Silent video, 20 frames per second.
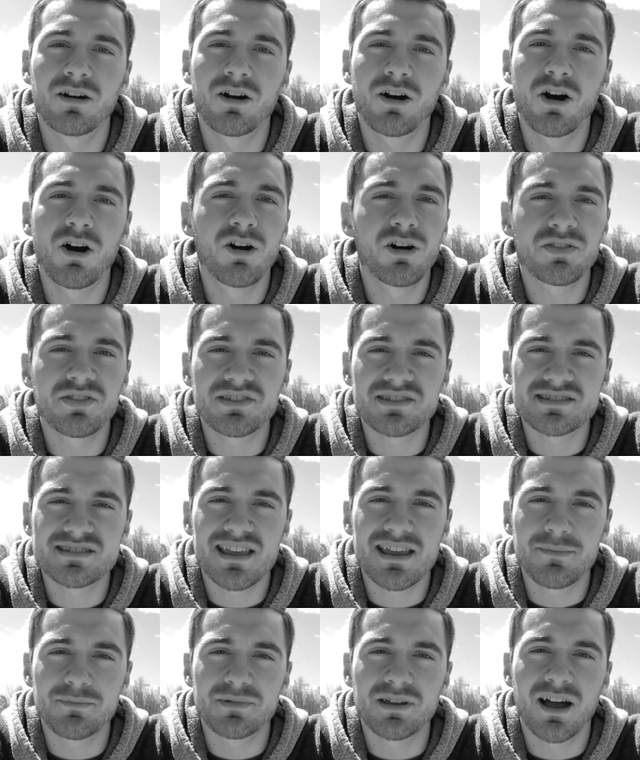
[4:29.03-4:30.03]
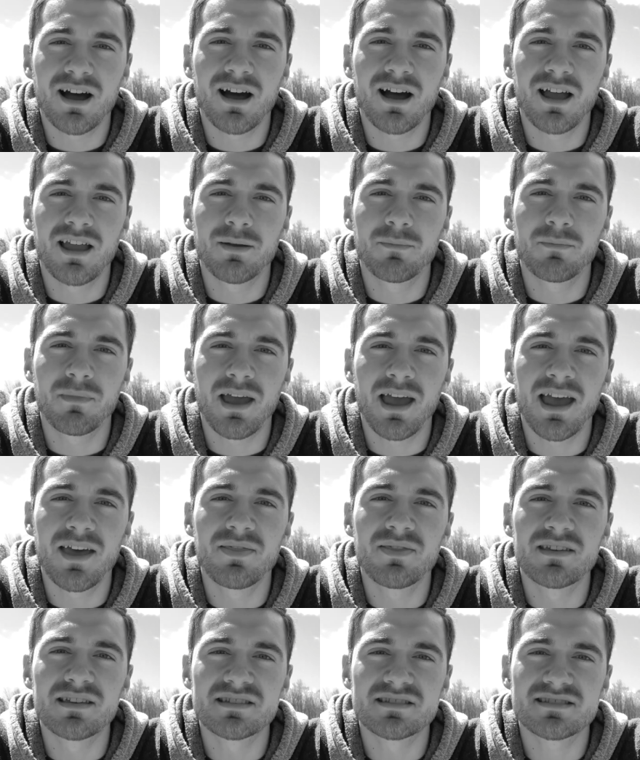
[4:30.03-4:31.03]
all at the same time
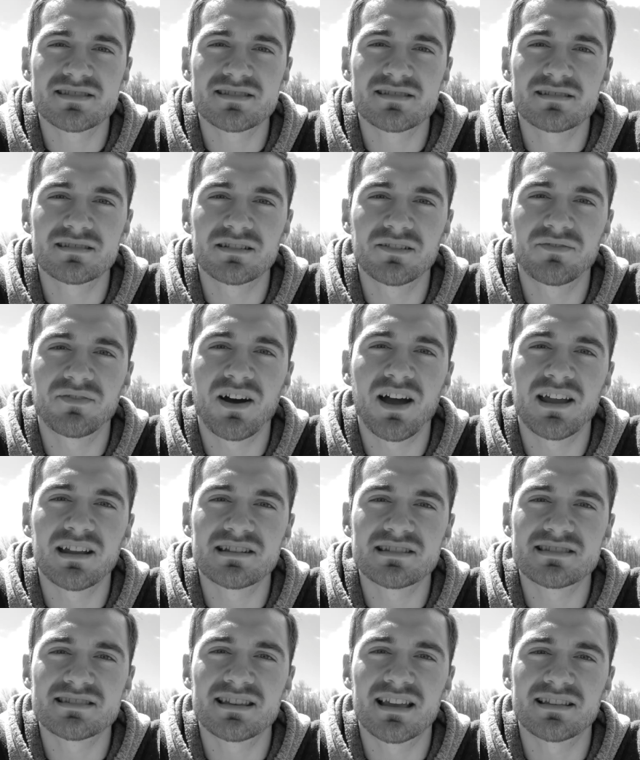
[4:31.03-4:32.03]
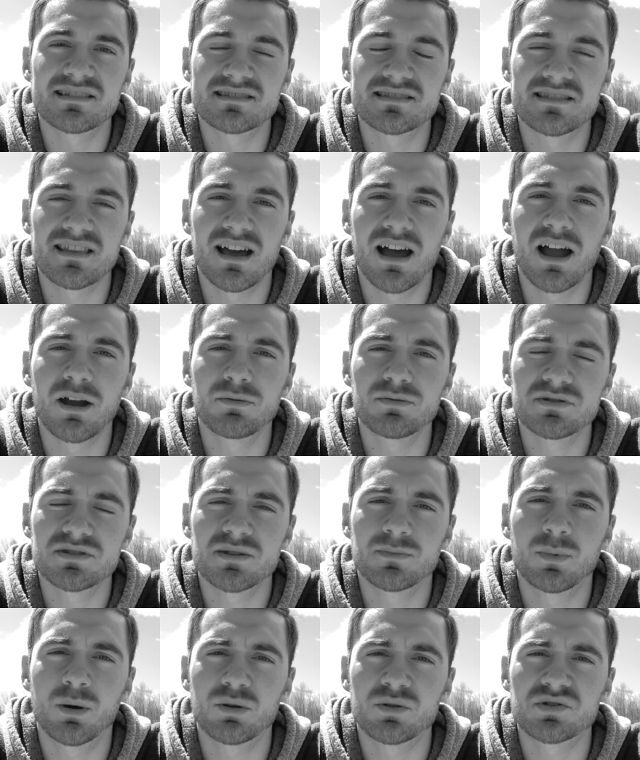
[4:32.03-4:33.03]
had this divine sense that I was
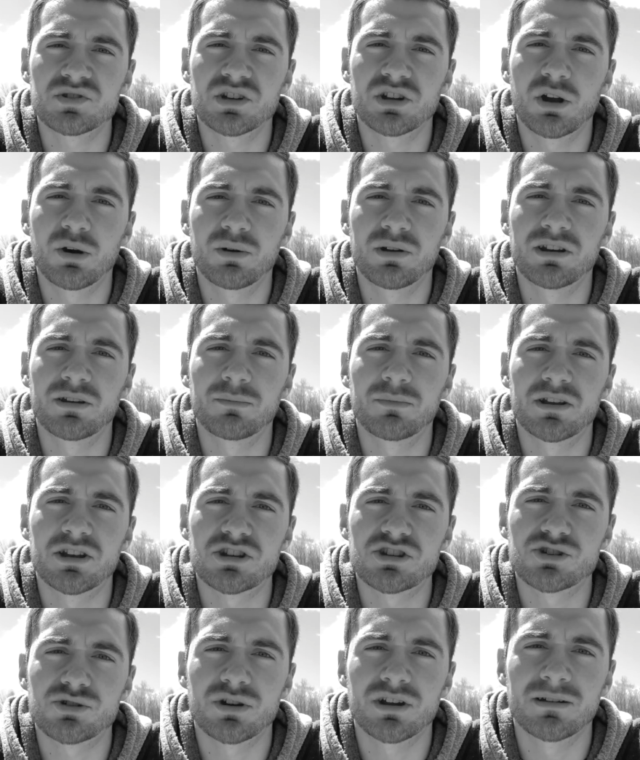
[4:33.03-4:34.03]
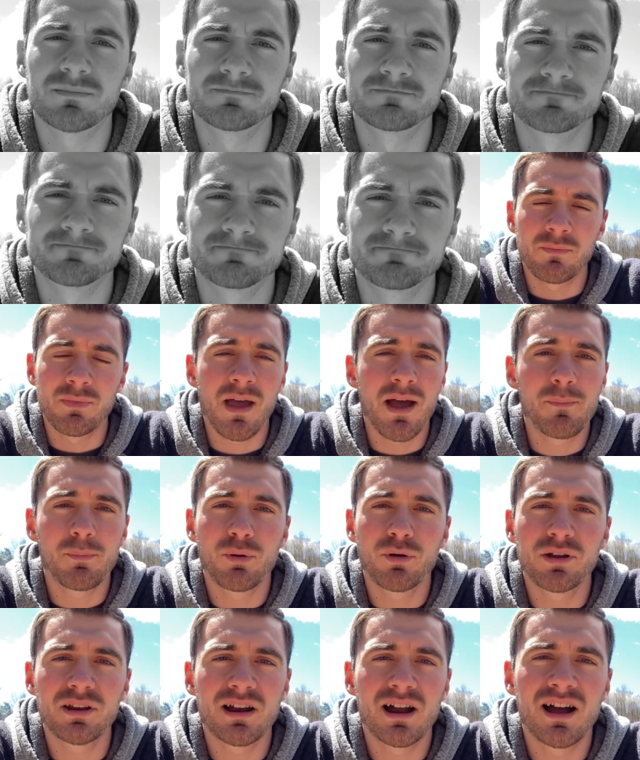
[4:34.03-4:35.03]
supposed to go into ministry. From that
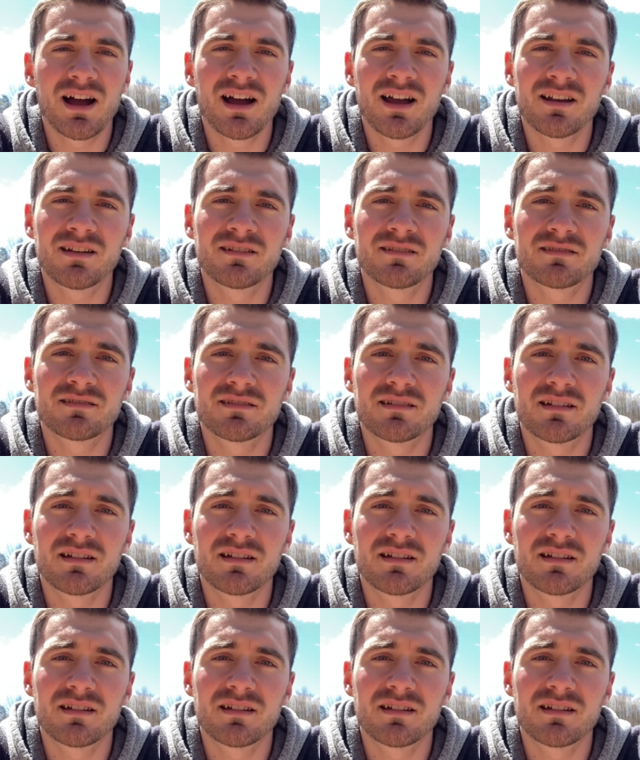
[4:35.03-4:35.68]
point on,